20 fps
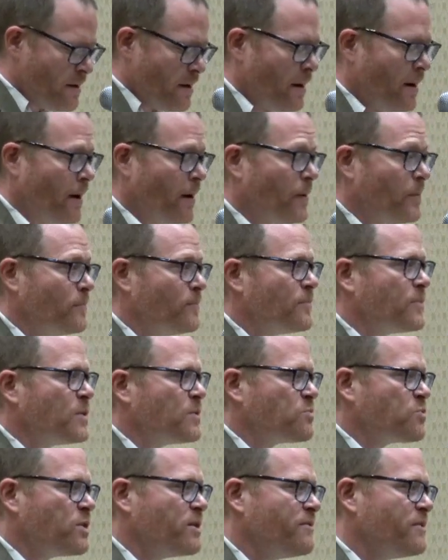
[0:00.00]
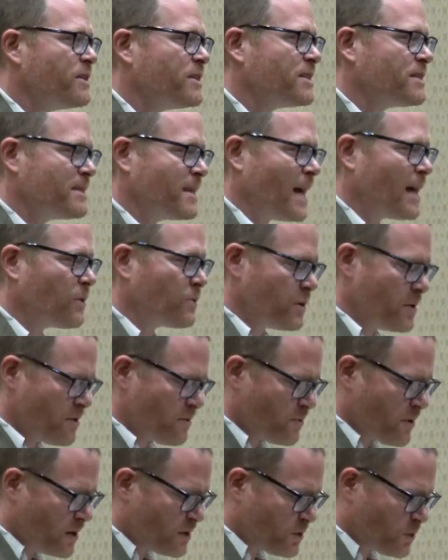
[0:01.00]
Um, the previous salary
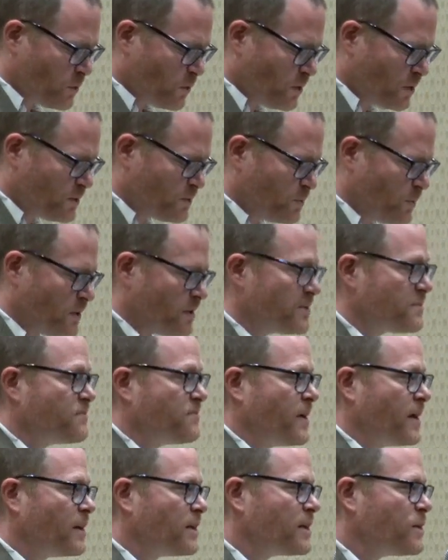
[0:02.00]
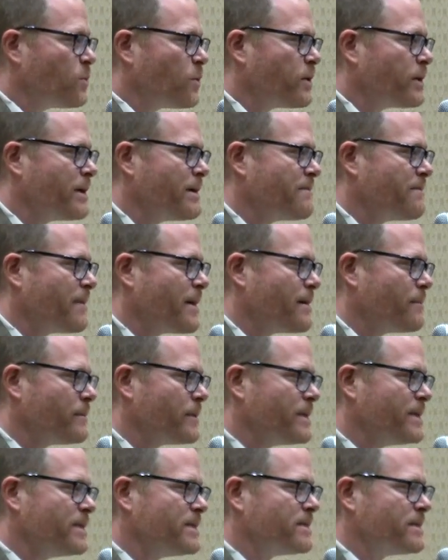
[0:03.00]
threshold was failing working
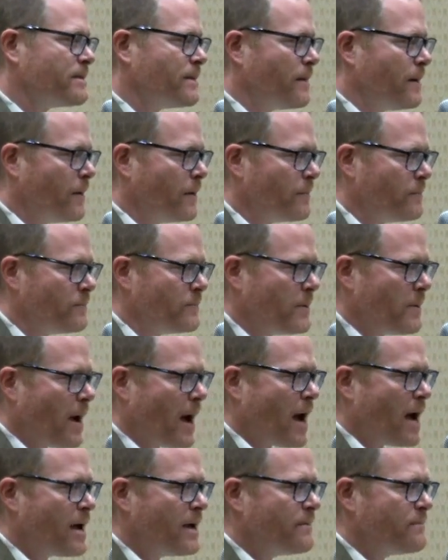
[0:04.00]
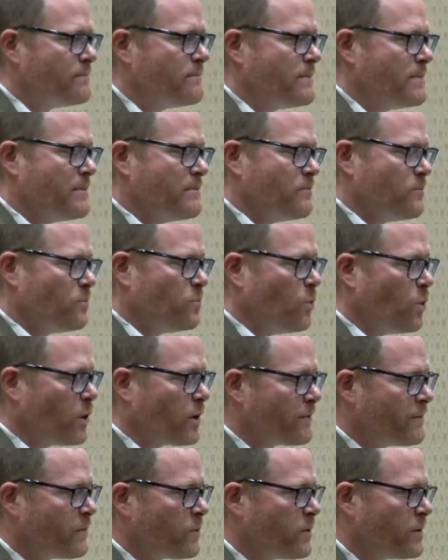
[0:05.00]
families. Um, I
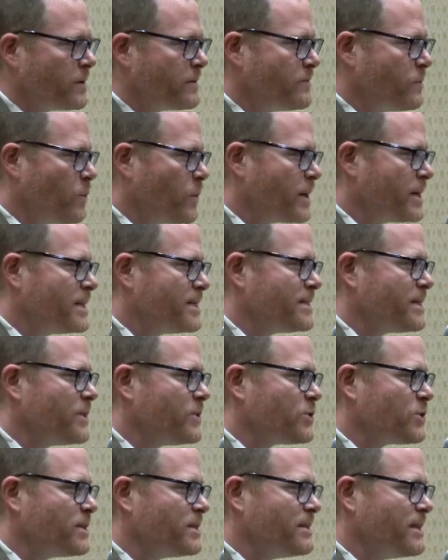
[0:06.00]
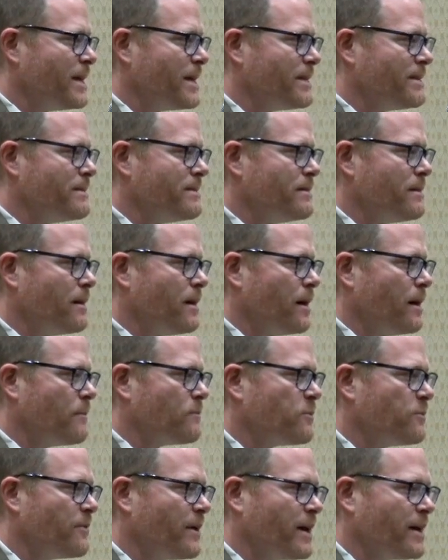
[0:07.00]
work for an organization that uh,
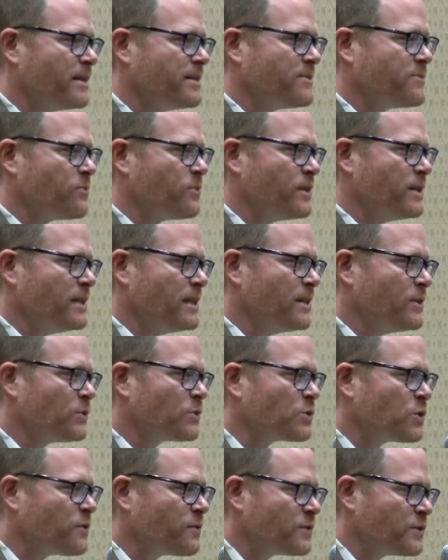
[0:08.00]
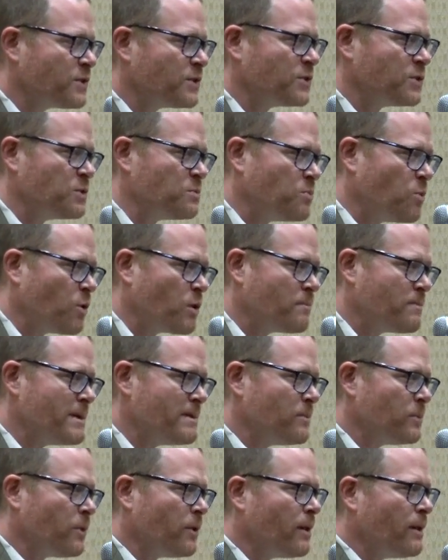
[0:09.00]
provides free legal services to poor
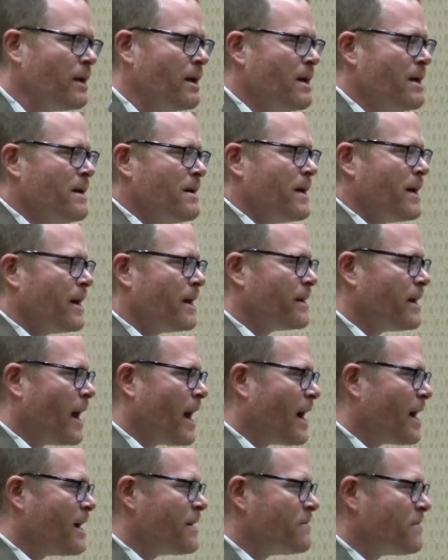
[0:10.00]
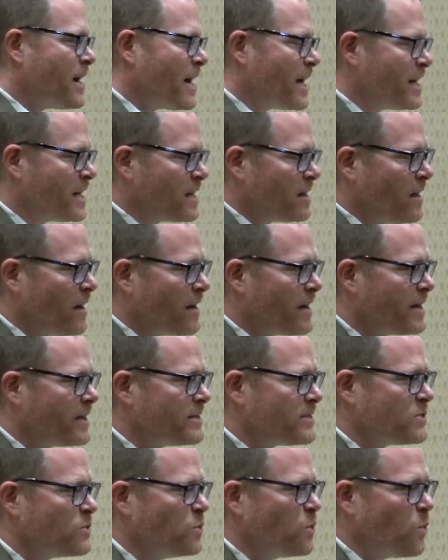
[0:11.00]
people, and I have had
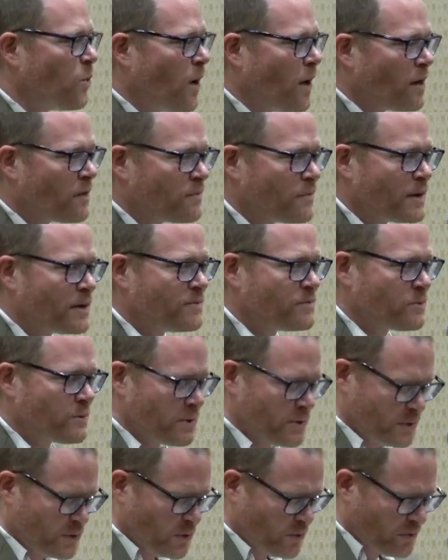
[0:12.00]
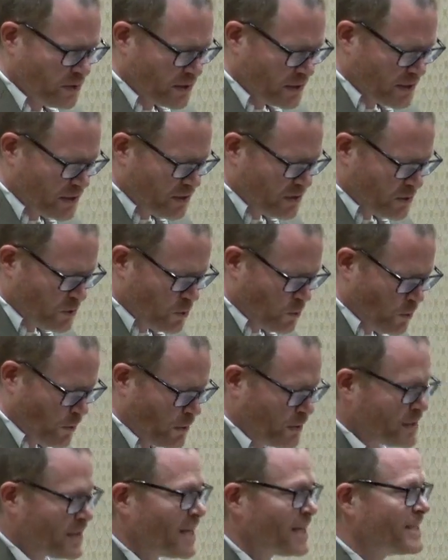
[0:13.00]
clients who qualify for our services who
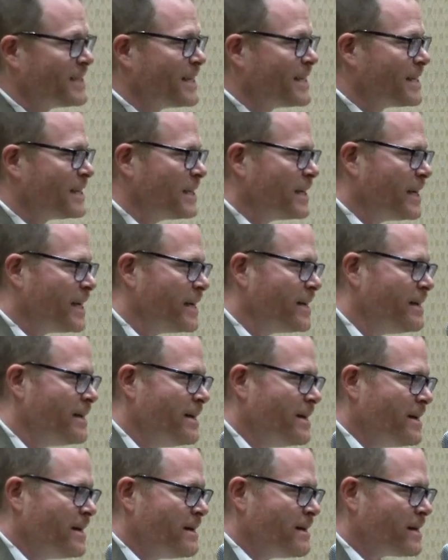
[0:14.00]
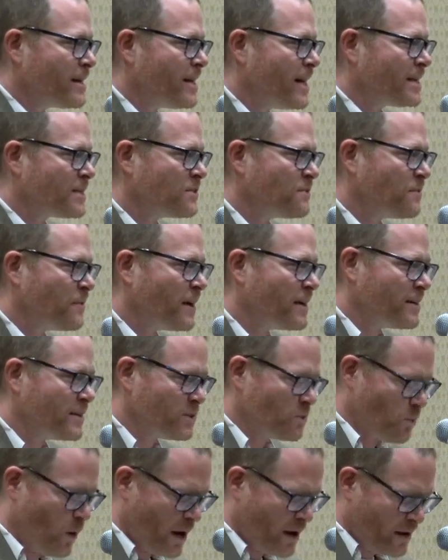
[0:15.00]
were technically classified
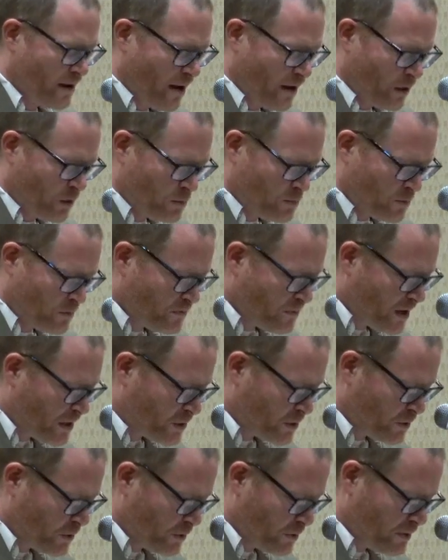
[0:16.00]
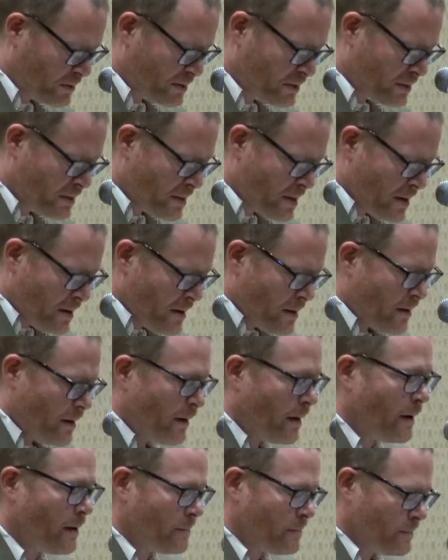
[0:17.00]
as white collar professionals.
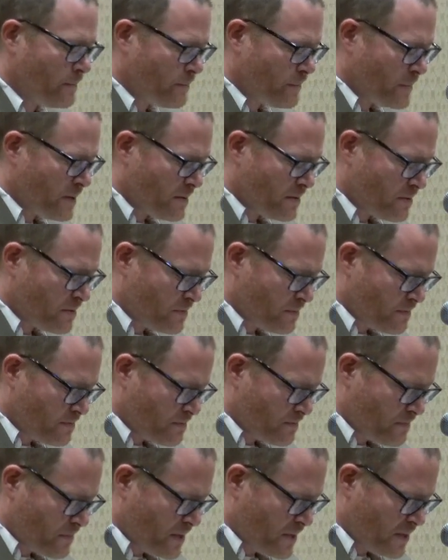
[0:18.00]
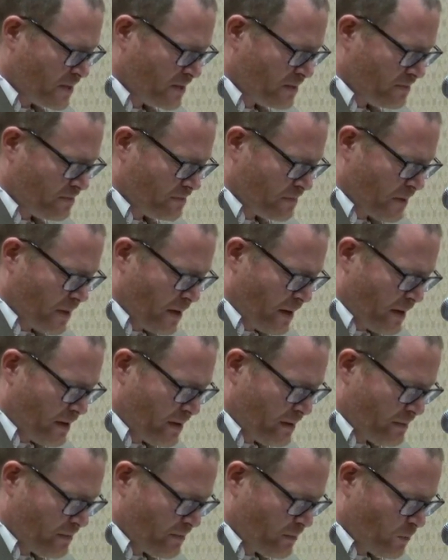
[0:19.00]
Um, this
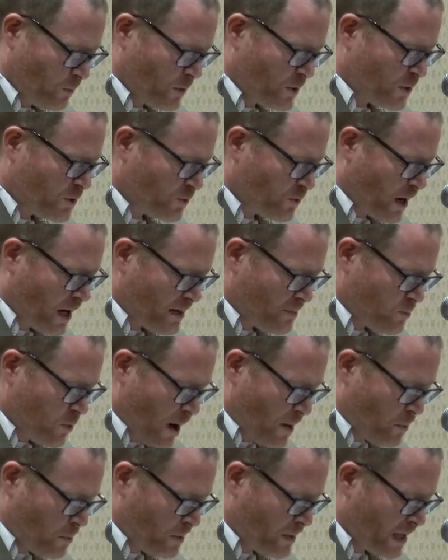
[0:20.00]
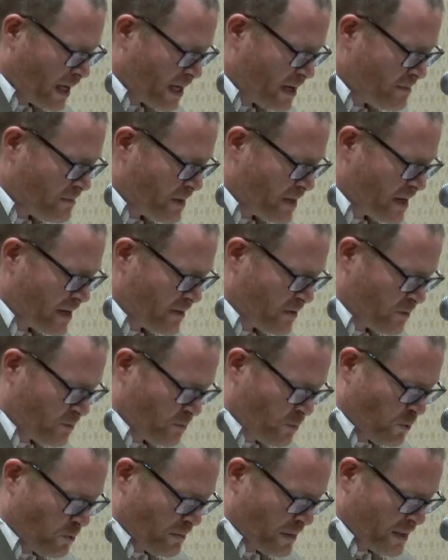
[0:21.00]
uh, would strike probably anybody in the
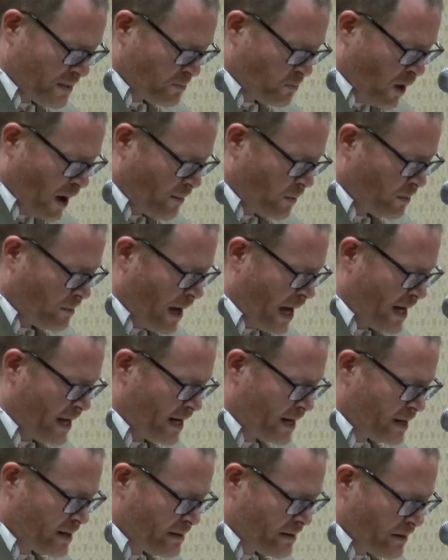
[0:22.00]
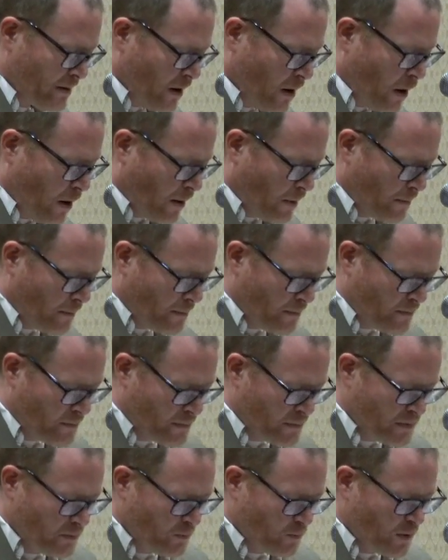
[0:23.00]
room as problematic. Um,
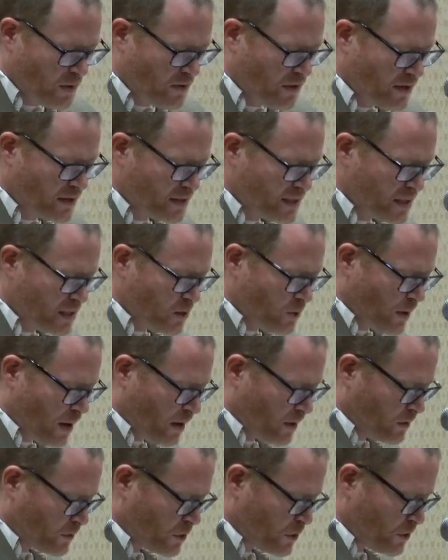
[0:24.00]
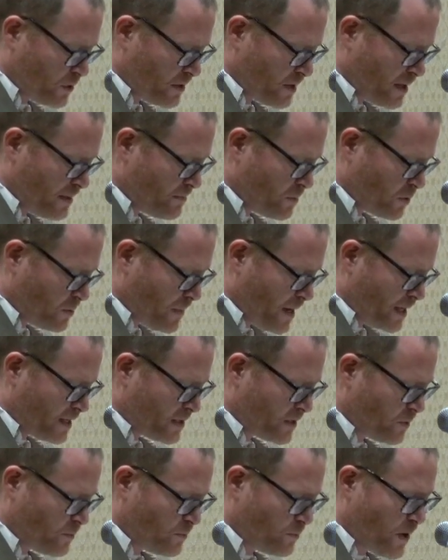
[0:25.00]
we think DOL should
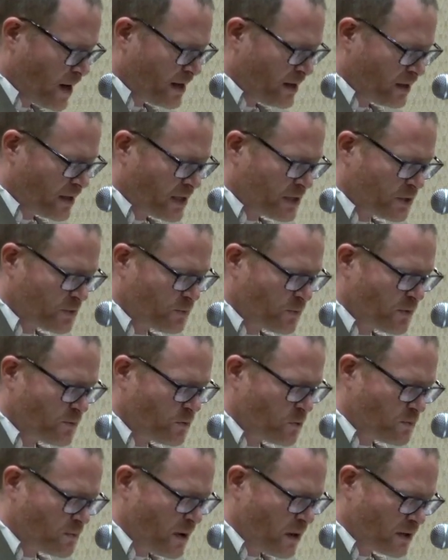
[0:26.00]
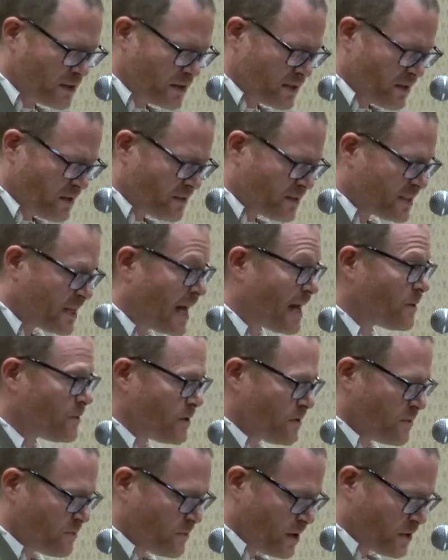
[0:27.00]
implement a regulation with a robust enough
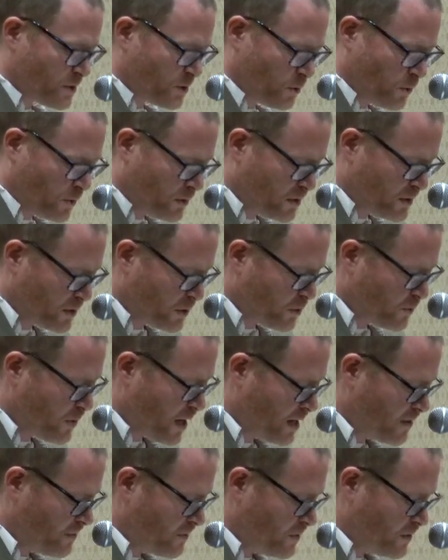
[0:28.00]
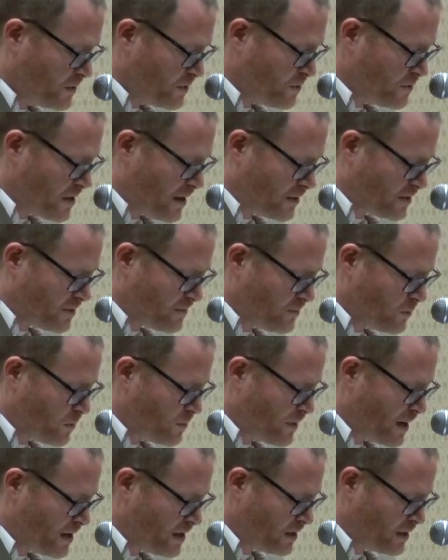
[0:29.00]
salary threshold to correct for the 2004
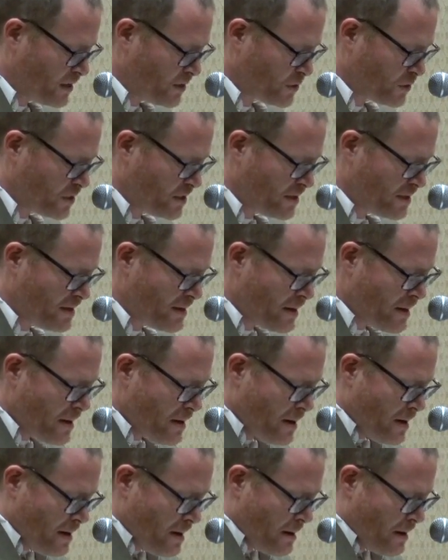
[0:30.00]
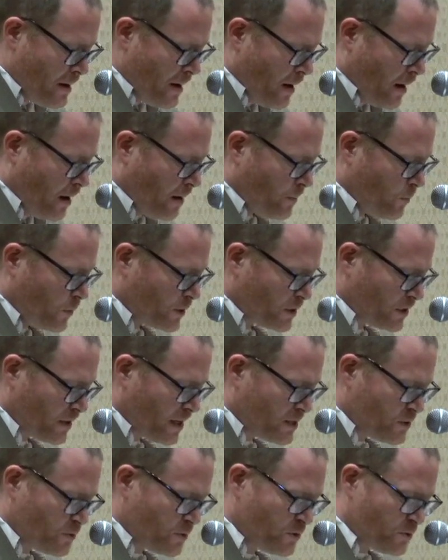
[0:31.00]
regulation, um, which
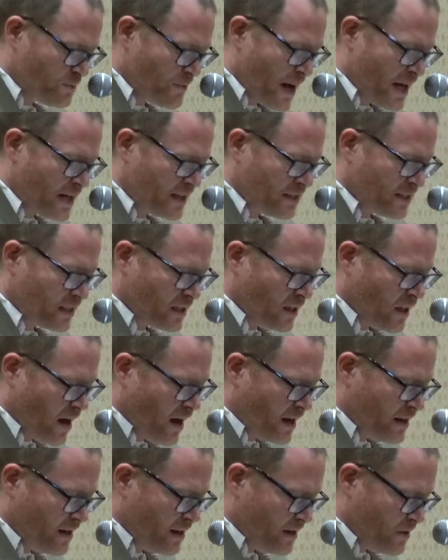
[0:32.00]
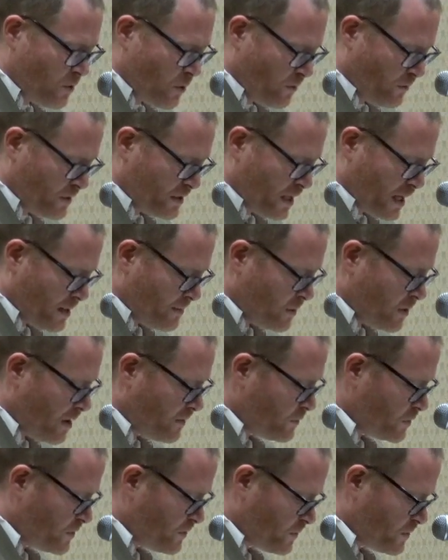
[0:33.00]
led to a dramatic decline in overtime
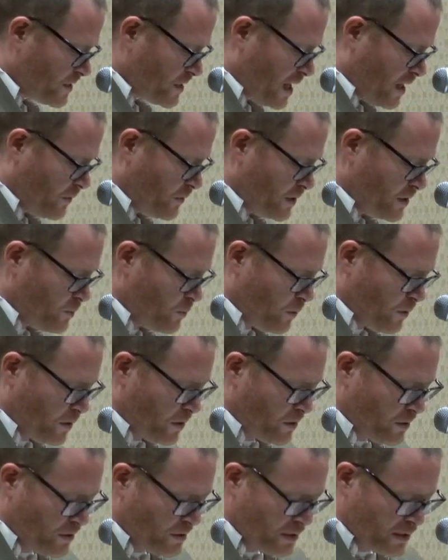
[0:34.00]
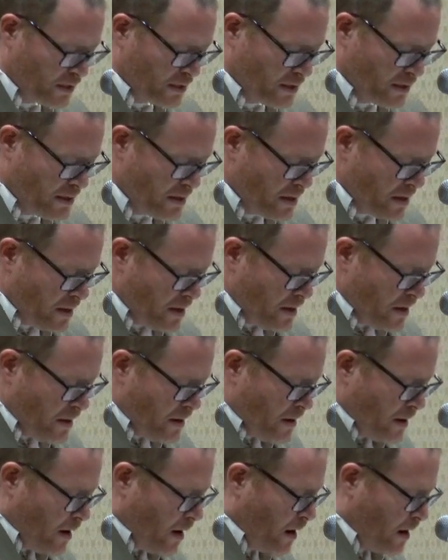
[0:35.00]
coverage for salaried workers.
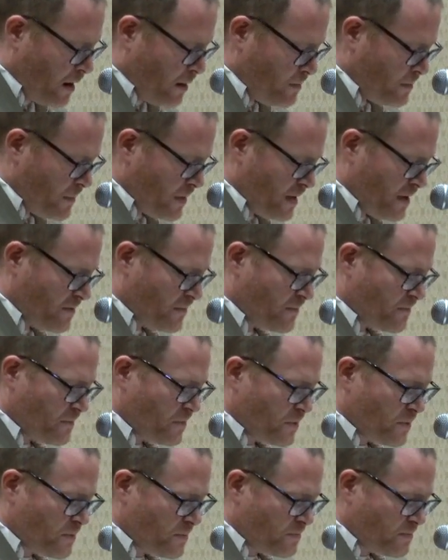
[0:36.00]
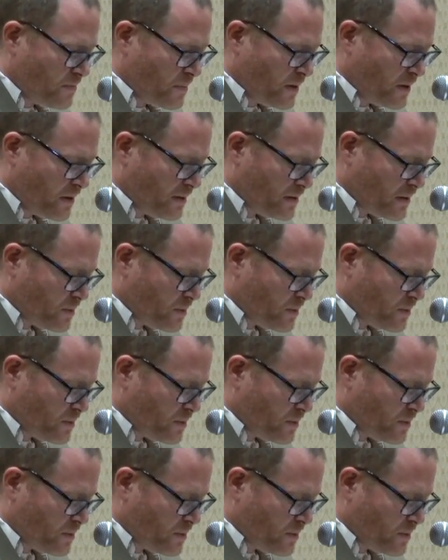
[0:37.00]
Um, if the